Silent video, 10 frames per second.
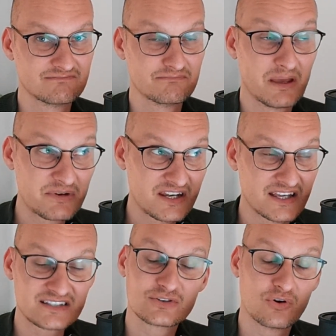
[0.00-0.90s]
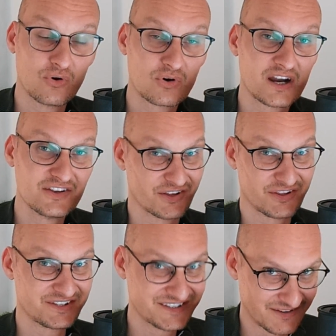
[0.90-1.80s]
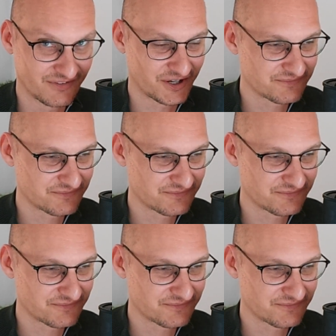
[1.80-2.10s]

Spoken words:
maybe the next or another devlog.